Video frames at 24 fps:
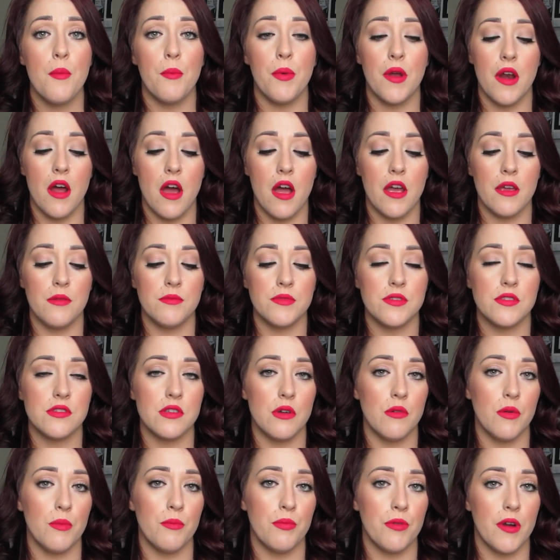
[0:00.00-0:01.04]
but I'm
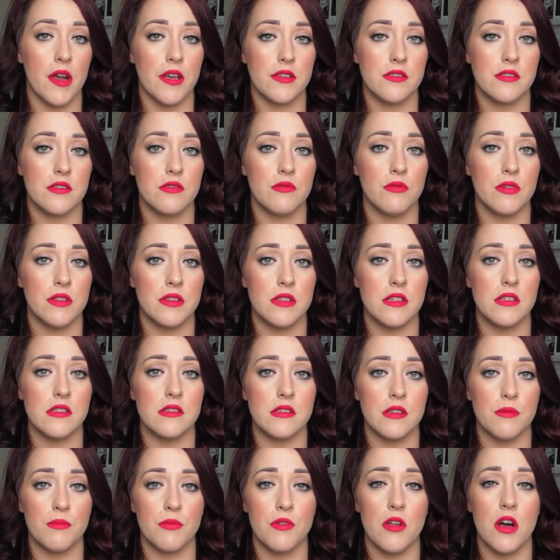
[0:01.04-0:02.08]
so impressed with these
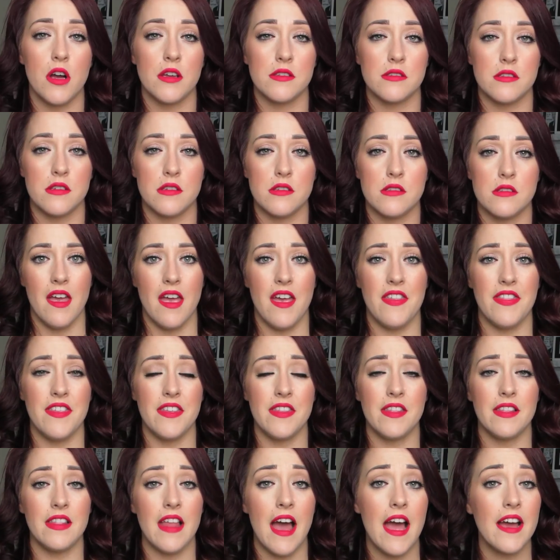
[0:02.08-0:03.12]
lip glosses. And
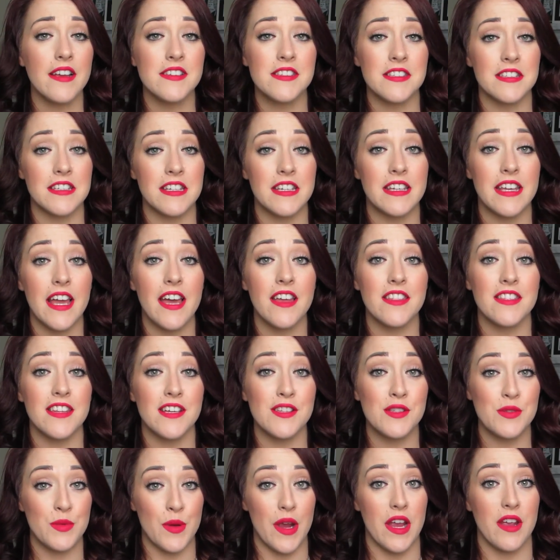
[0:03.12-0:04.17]
then lastly, yeah,
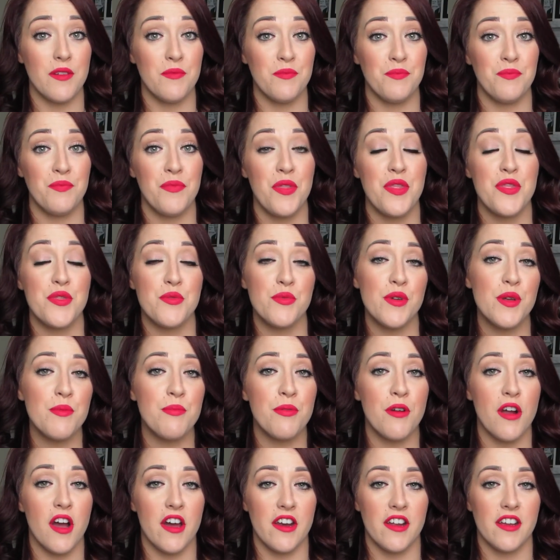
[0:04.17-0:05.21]
that's right, three
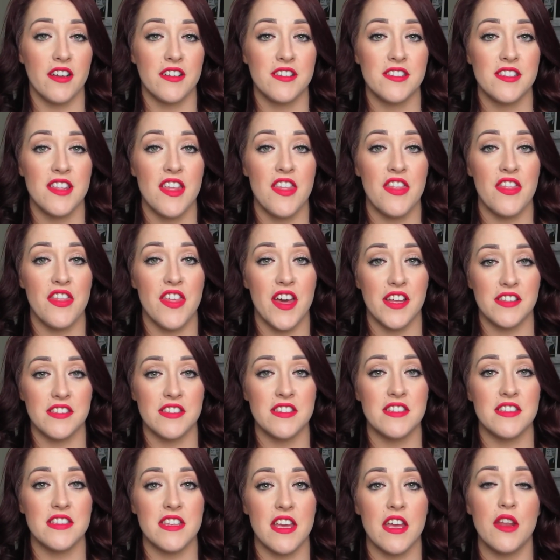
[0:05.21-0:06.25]
products. That's
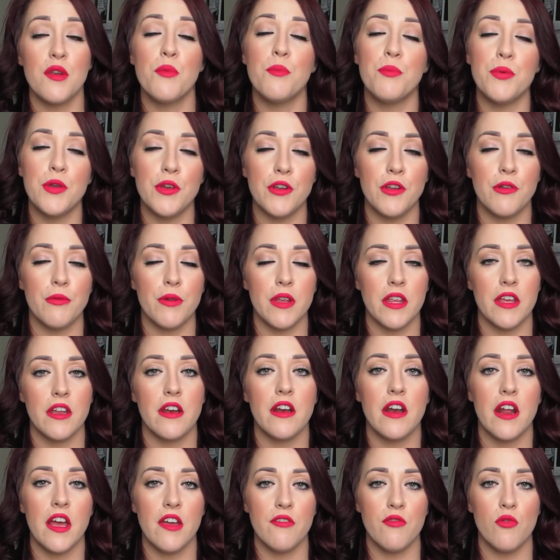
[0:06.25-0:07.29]
insane. Beauty
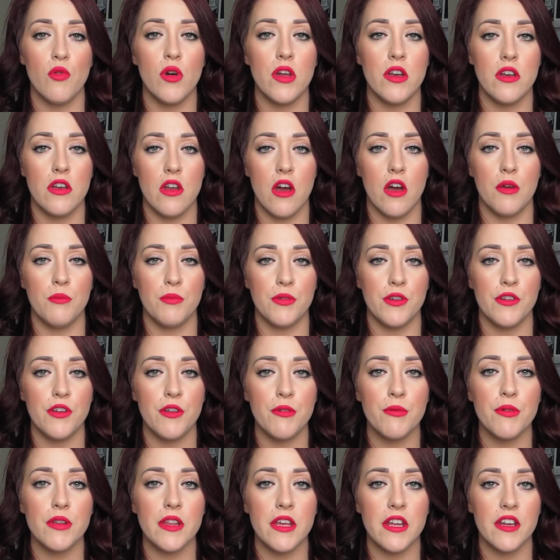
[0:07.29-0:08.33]
related. I have one non-beauty
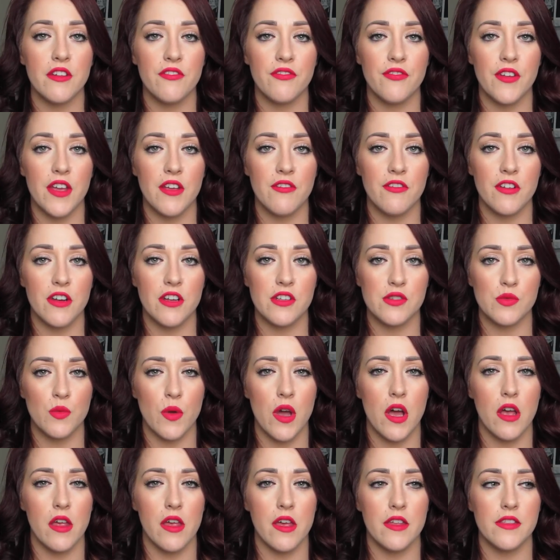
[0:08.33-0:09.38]
related favorite as
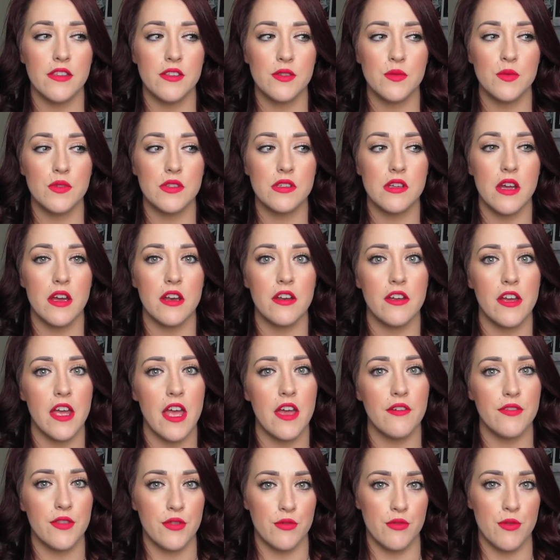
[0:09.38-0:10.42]
well. And this one's kind of, I
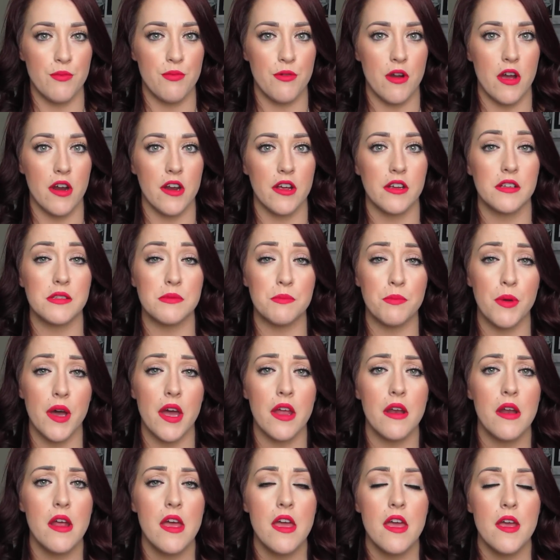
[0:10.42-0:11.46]
have three products,
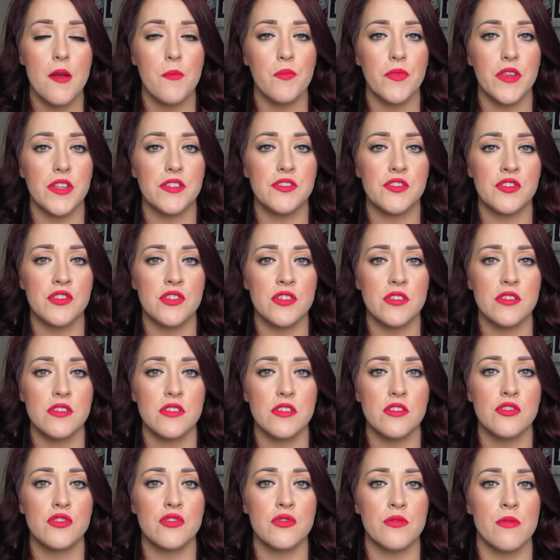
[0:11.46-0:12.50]
but it's just
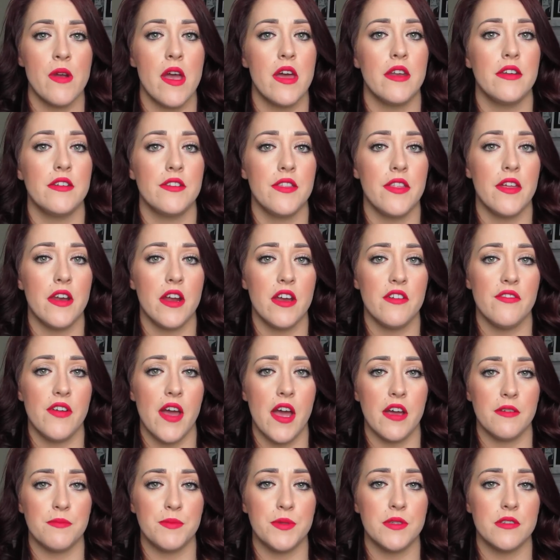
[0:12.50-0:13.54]
a trend that I've
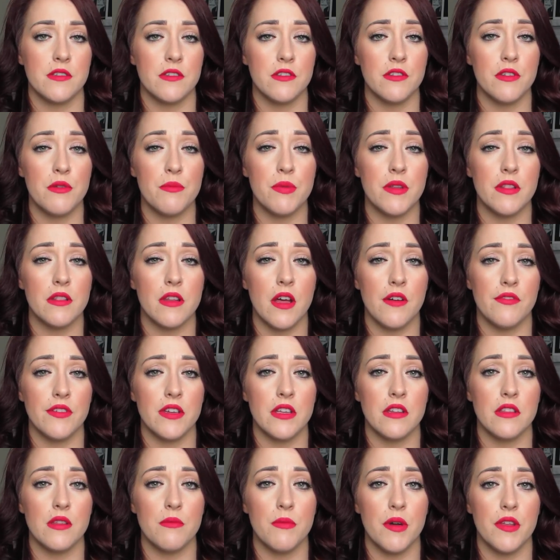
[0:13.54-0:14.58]
absolutely been
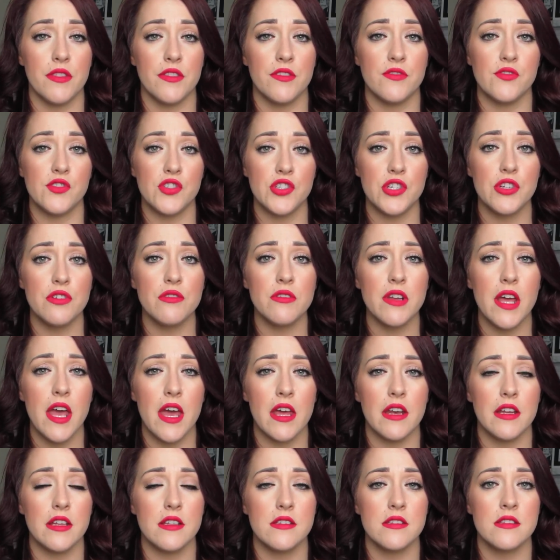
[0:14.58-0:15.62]
loving the month of June.
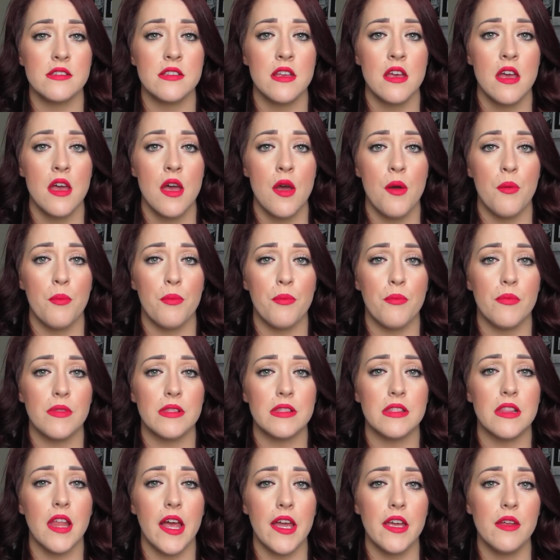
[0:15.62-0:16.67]
And it's
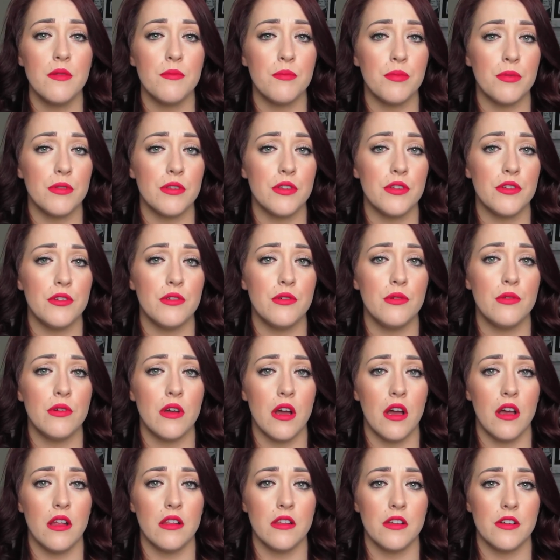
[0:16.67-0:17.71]
light blue
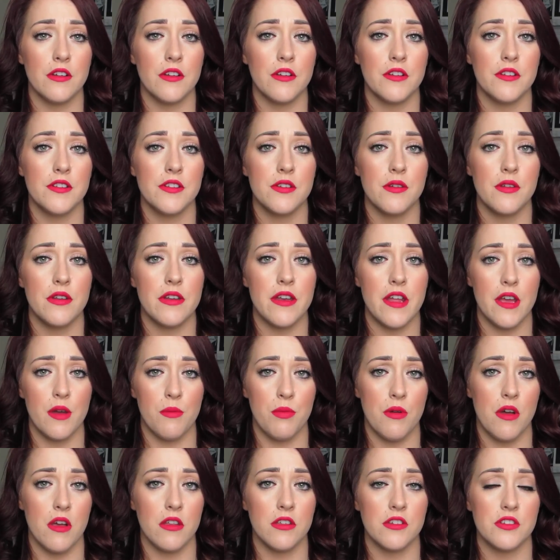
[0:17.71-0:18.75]
colored nail
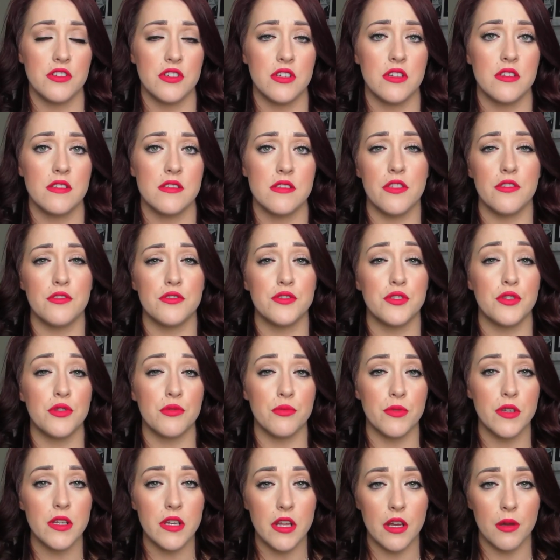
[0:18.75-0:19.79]
polishes. And there's
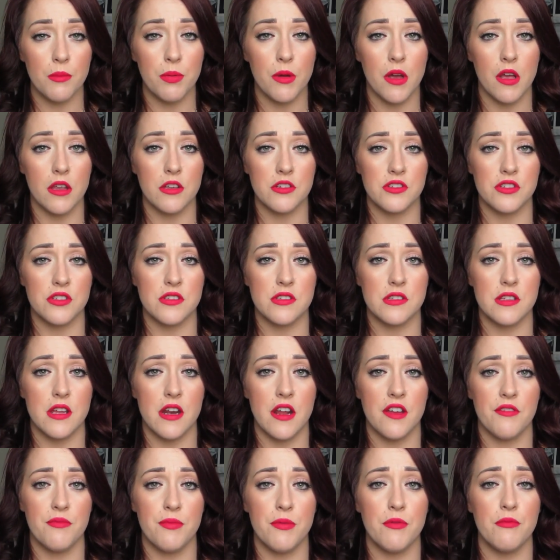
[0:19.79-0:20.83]
three nail polishes that
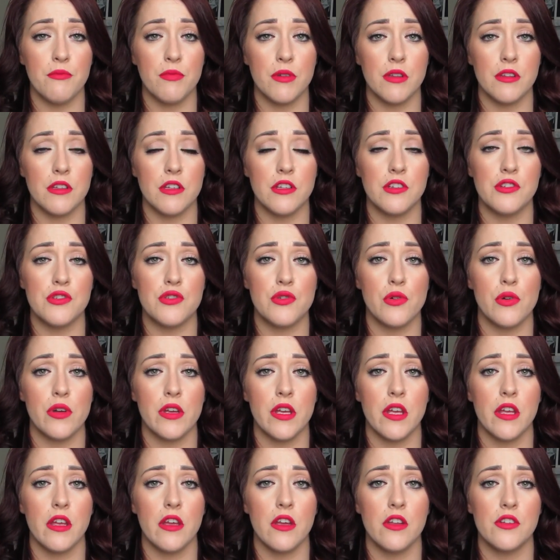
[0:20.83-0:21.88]
I've been really
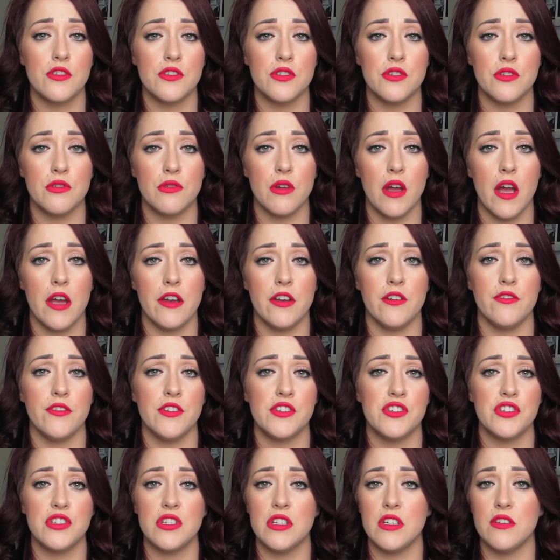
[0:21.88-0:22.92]
enjoying to kind of
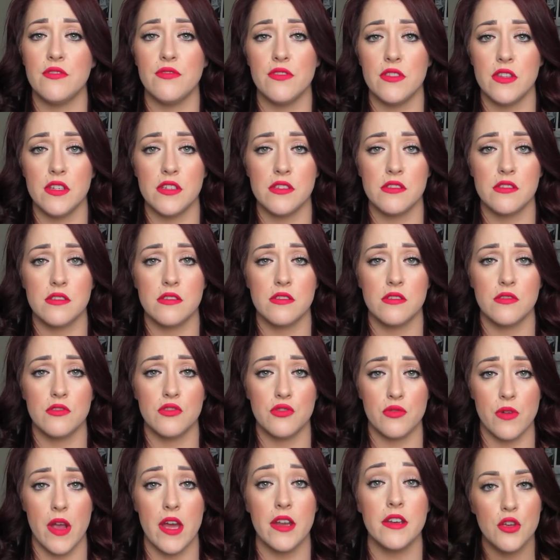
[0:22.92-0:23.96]
achieve this
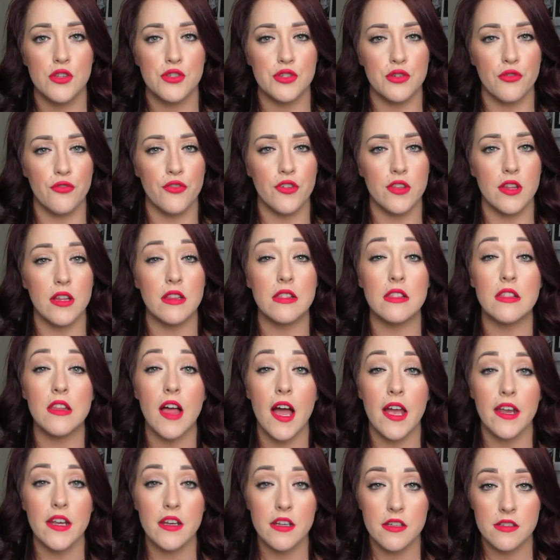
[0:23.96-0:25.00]
trend. So for the
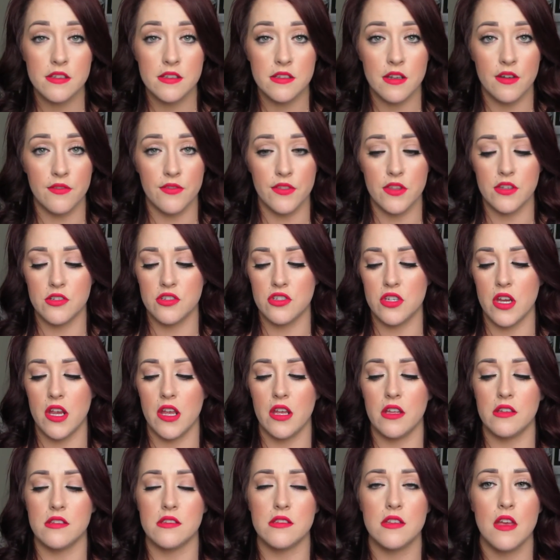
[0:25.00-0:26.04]
lightest of the
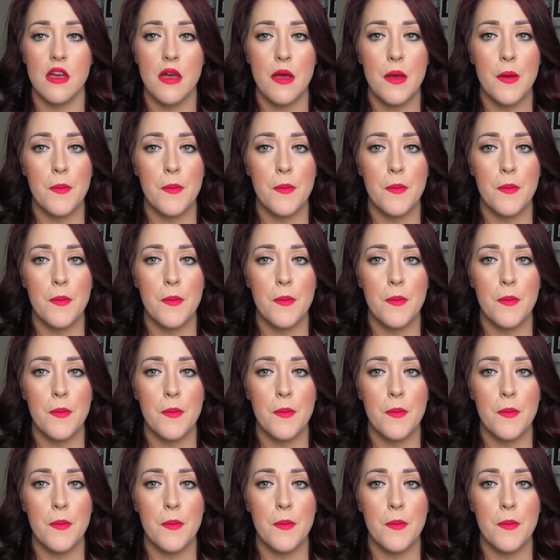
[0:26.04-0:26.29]
shades,